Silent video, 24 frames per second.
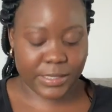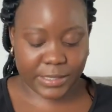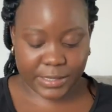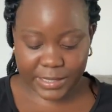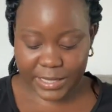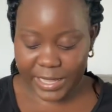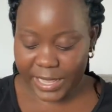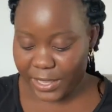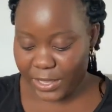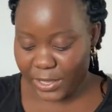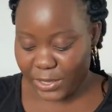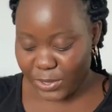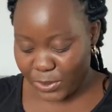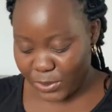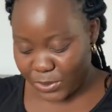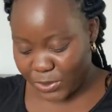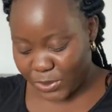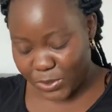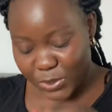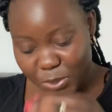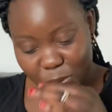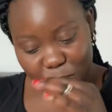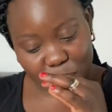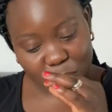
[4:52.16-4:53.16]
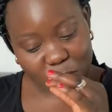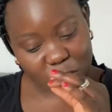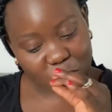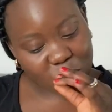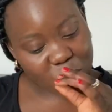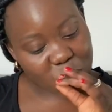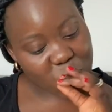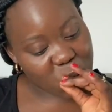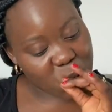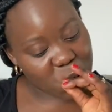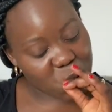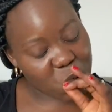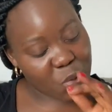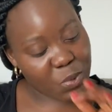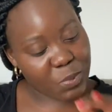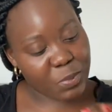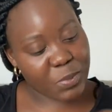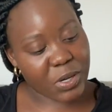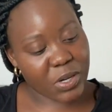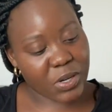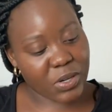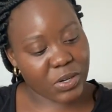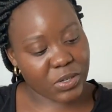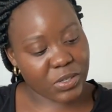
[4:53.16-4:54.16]
Thank you so so so
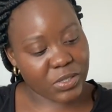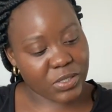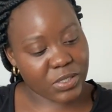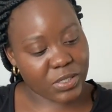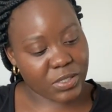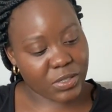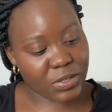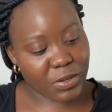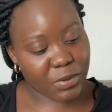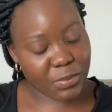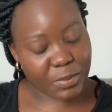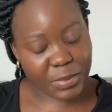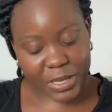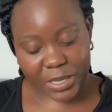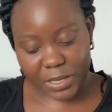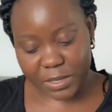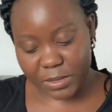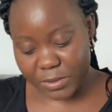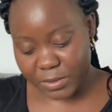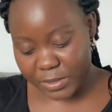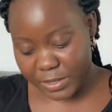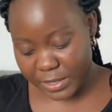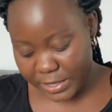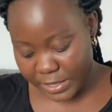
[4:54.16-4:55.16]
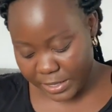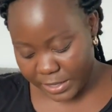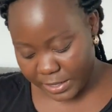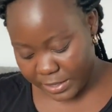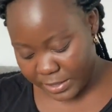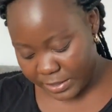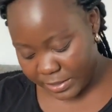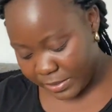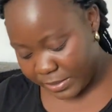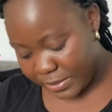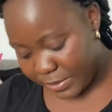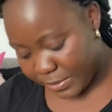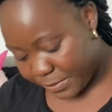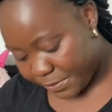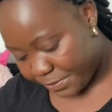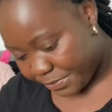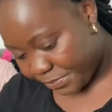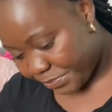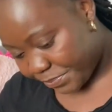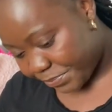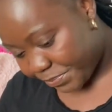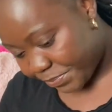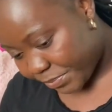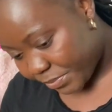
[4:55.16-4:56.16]
much. Oh my goodness,
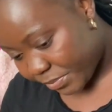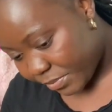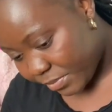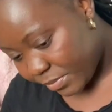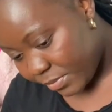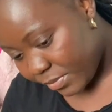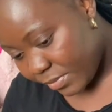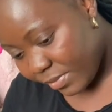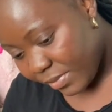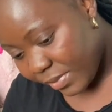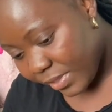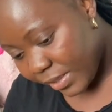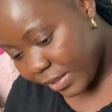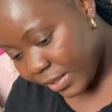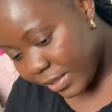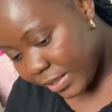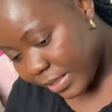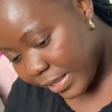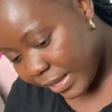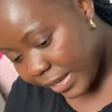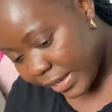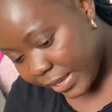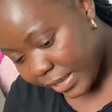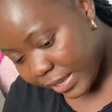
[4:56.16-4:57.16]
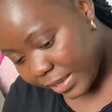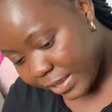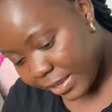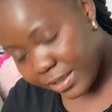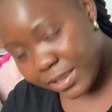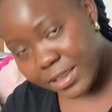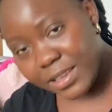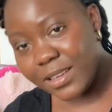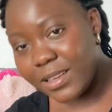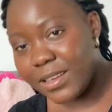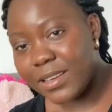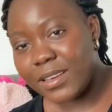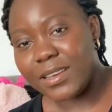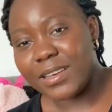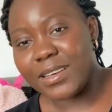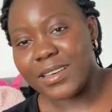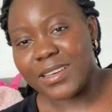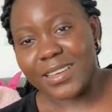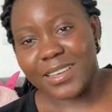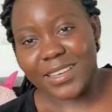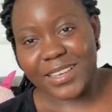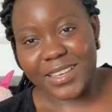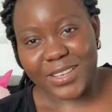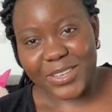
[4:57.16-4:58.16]
like,
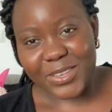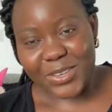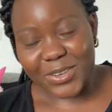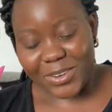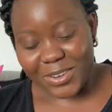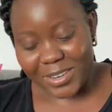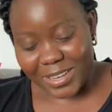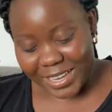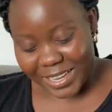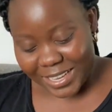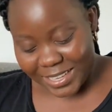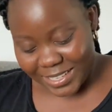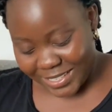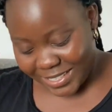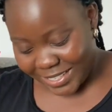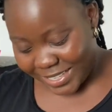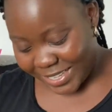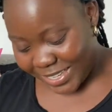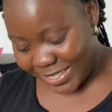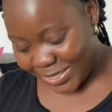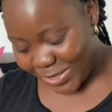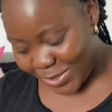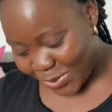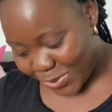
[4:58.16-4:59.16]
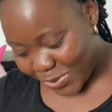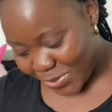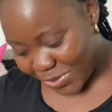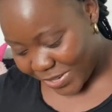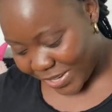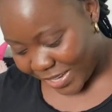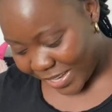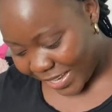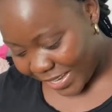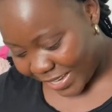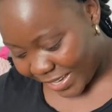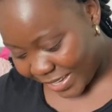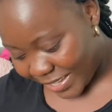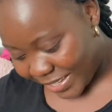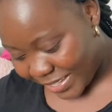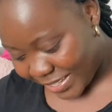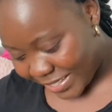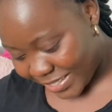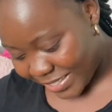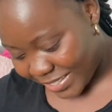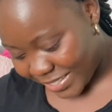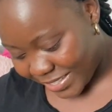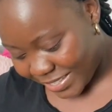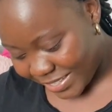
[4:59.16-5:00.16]
you guys are so
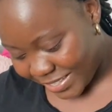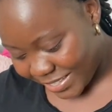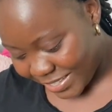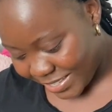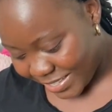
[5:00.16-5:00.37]
kind.